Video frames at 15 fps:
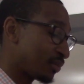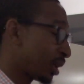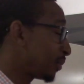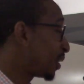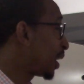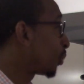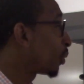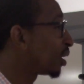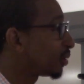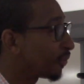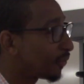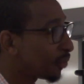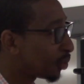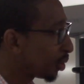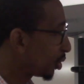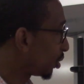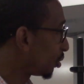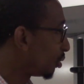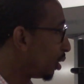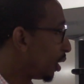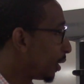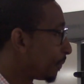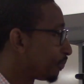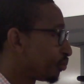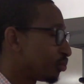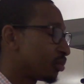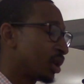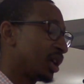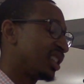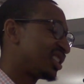maybe that wasn't for you.
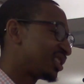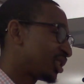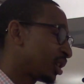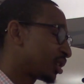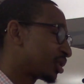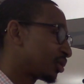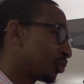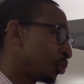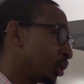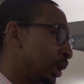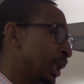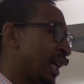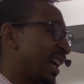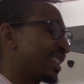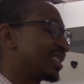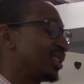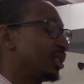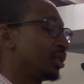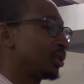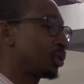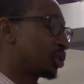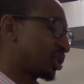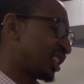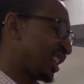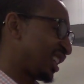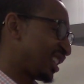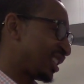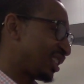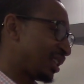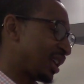But it's just realizing and
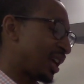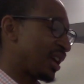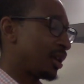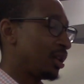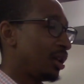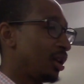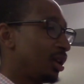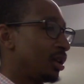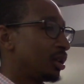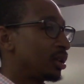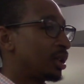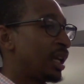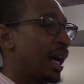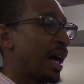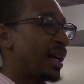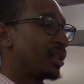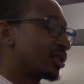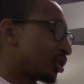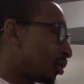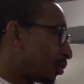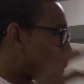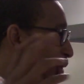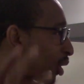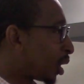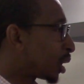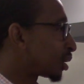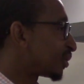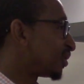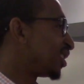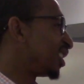understanding that God is over
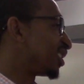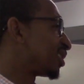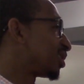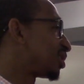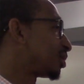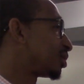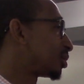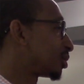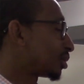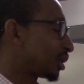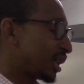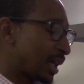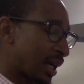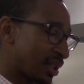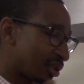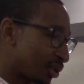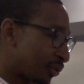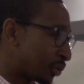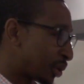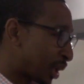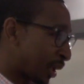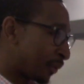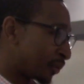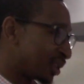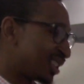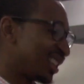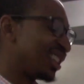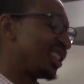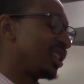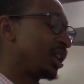all of this. God is over
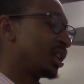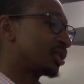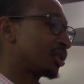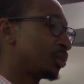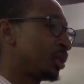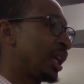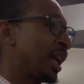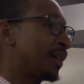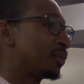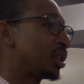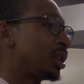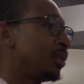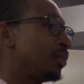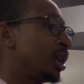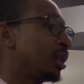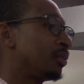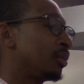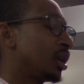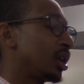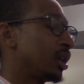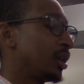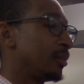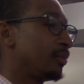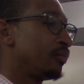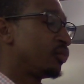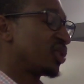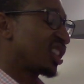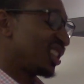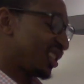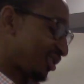everything, and so we have to keep that in mind.
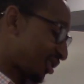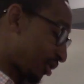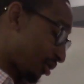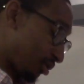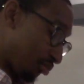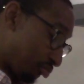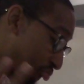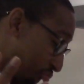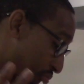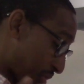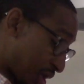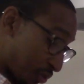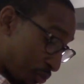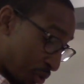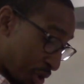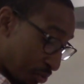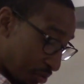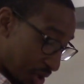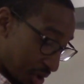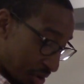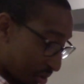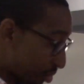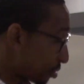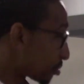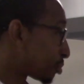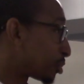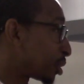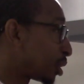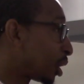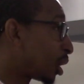And so that's pretty much
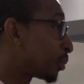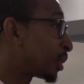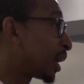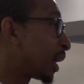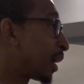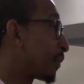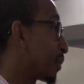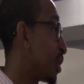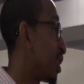all we got for